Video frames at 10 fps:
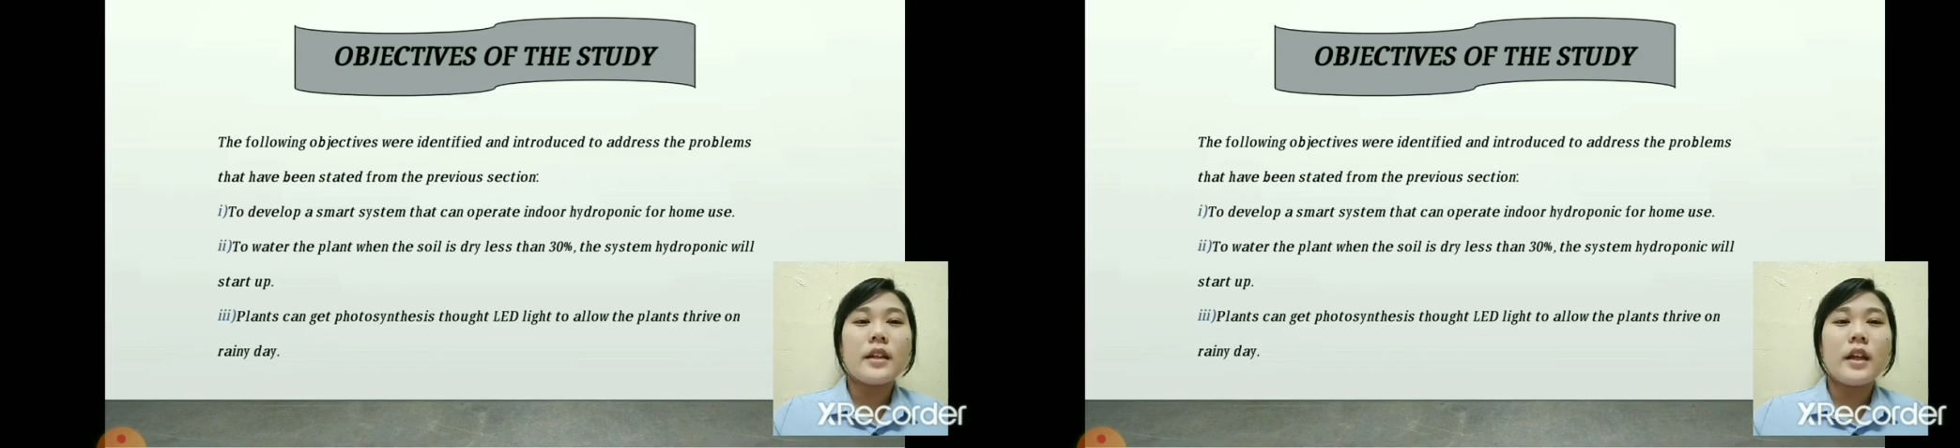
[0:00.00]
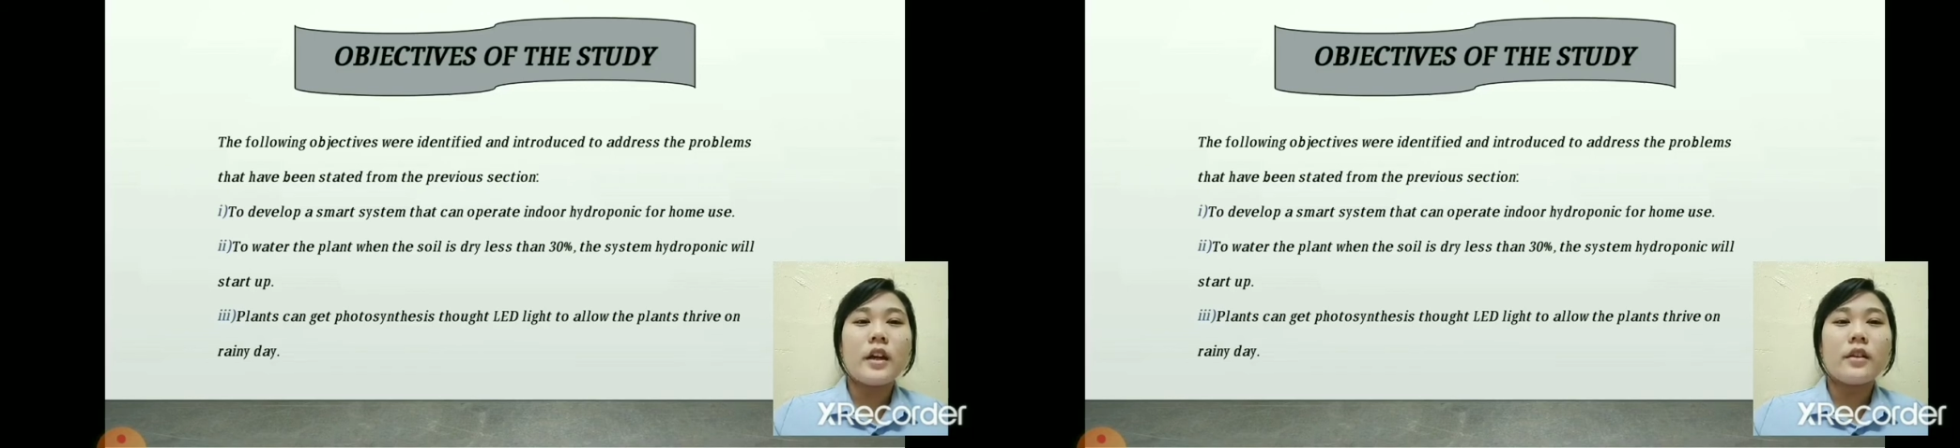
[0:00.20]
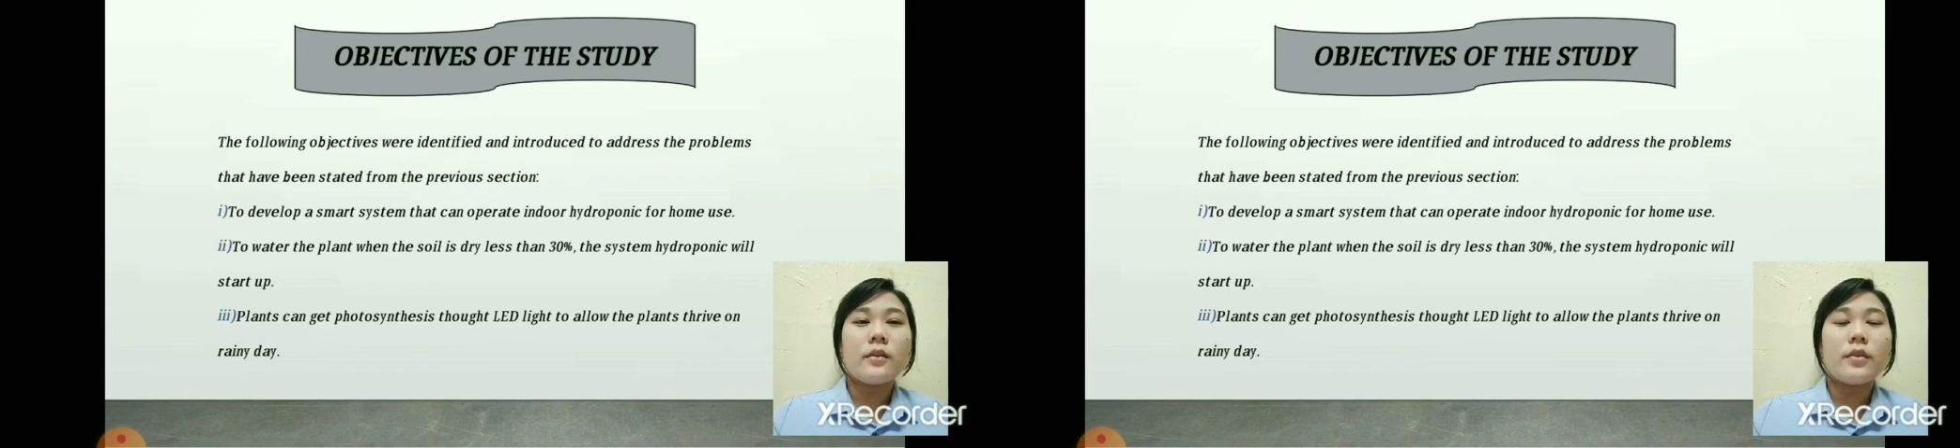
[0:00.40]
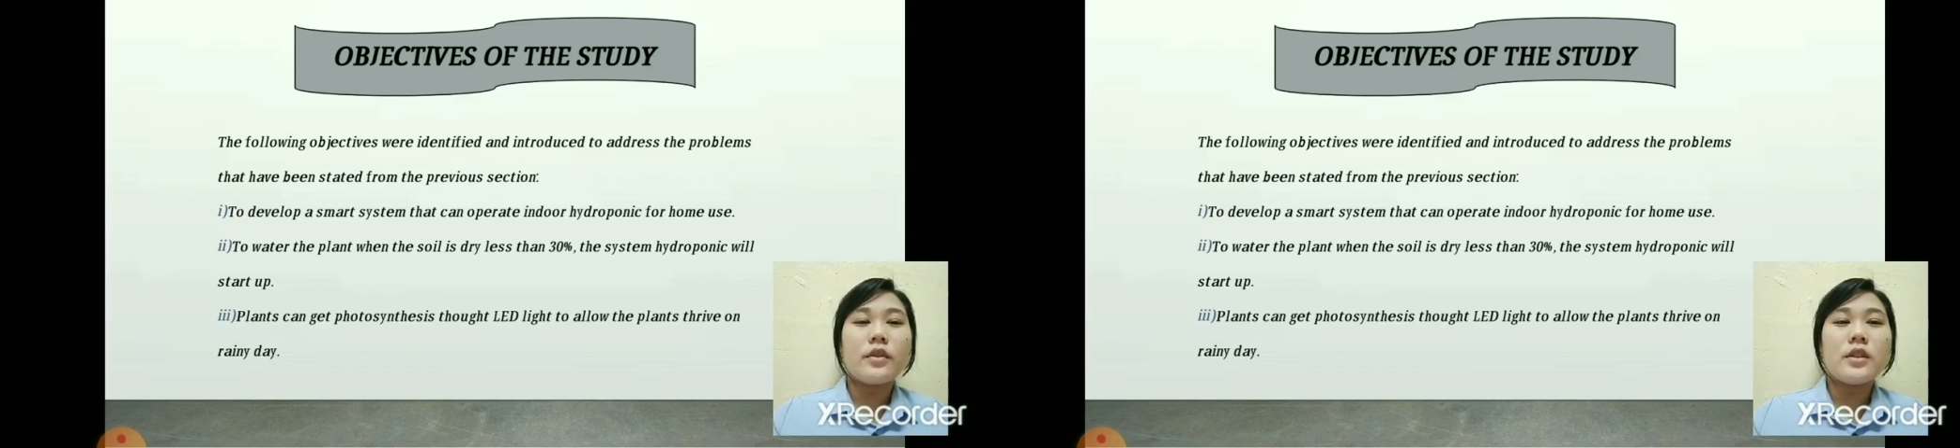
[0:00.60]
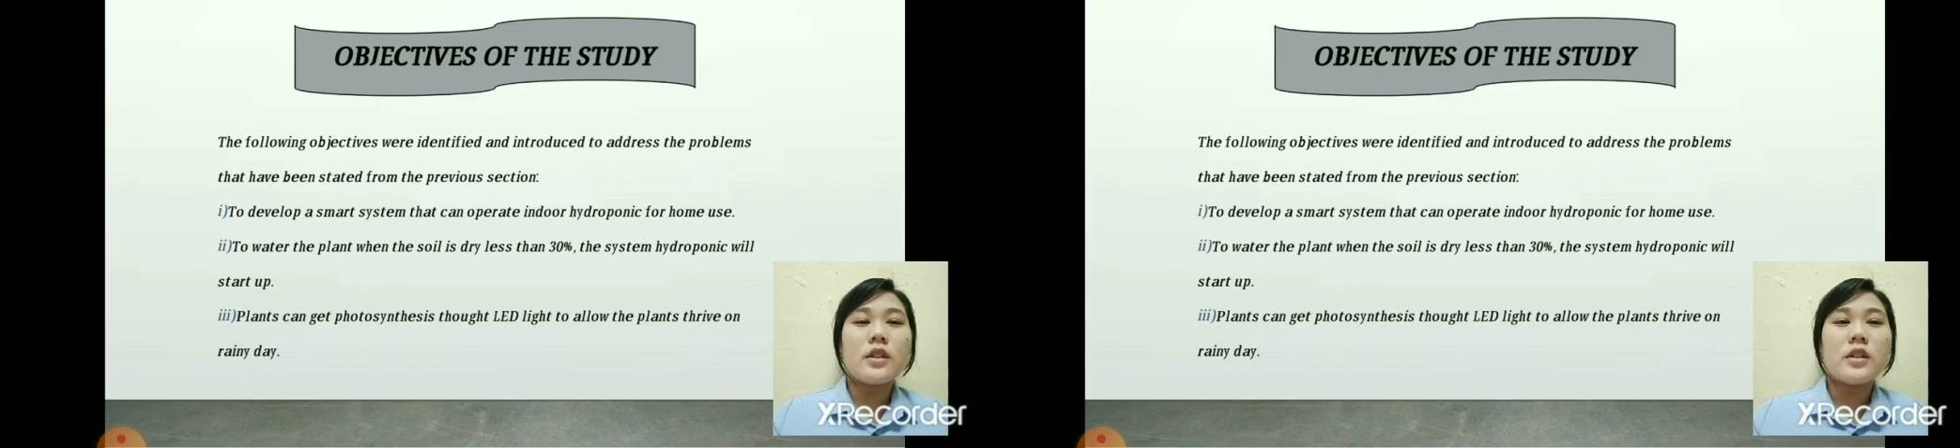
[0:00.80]
through
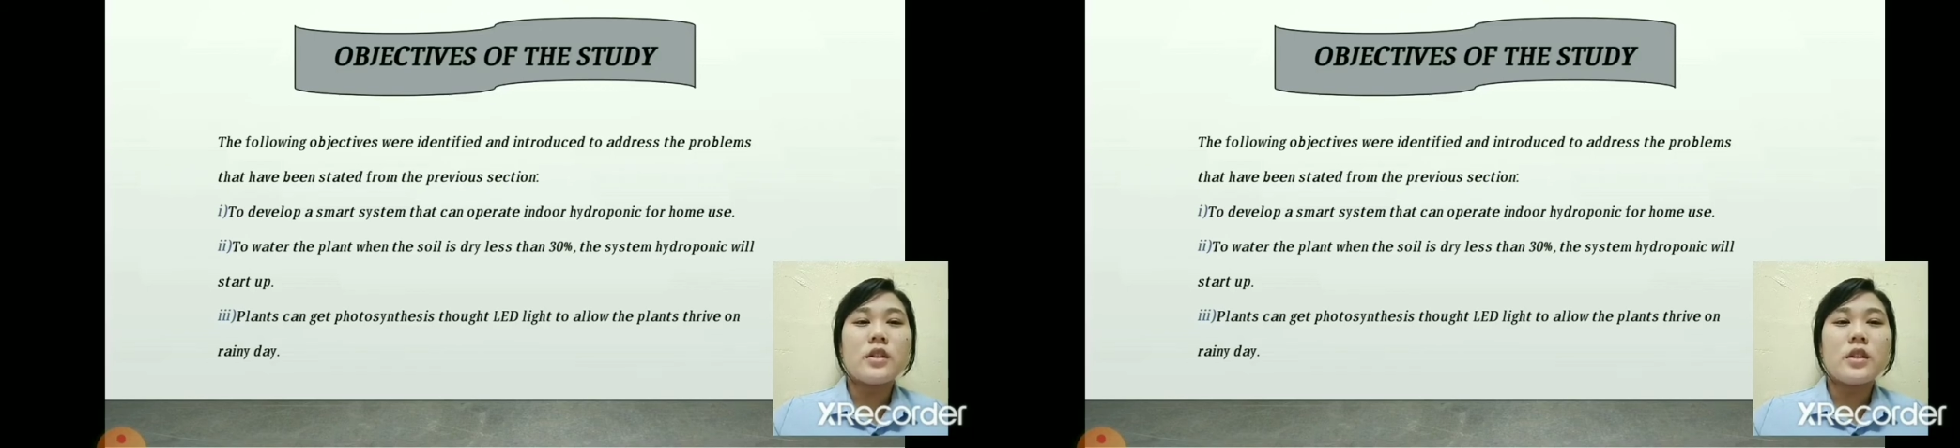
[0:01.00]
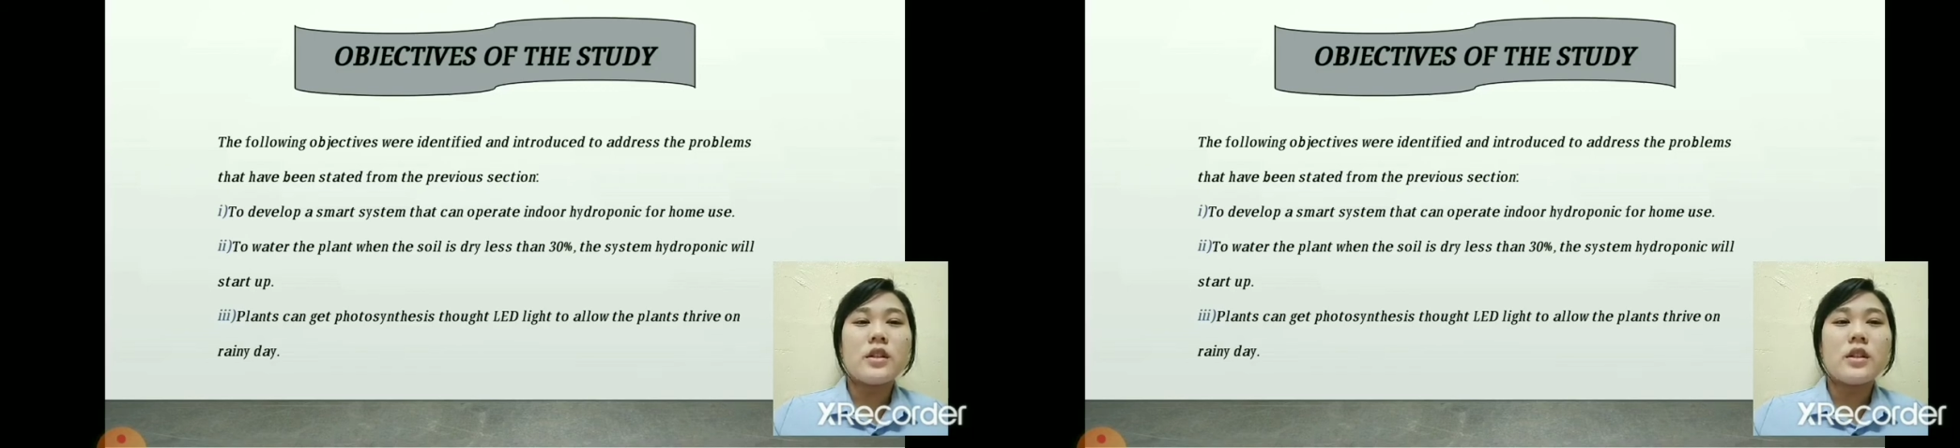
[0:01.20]
LED lights